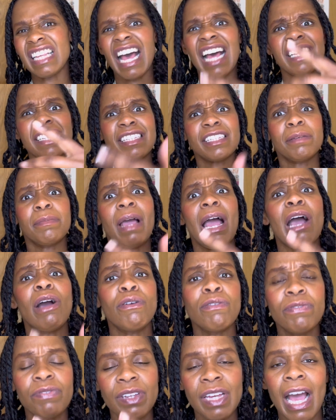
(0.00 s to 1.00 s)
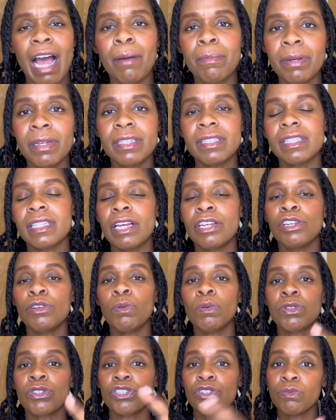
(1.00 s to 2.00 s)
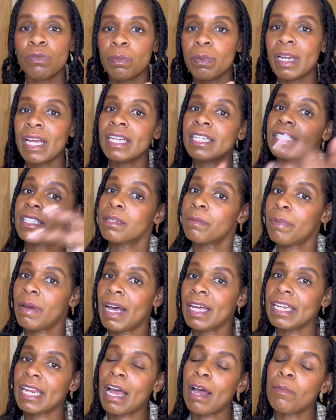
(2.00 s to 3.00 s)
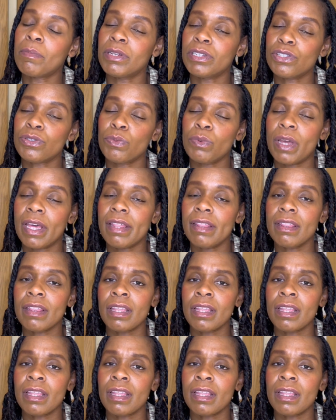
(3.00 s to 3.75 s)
and some healthy habits that you want to replace the bad habits with,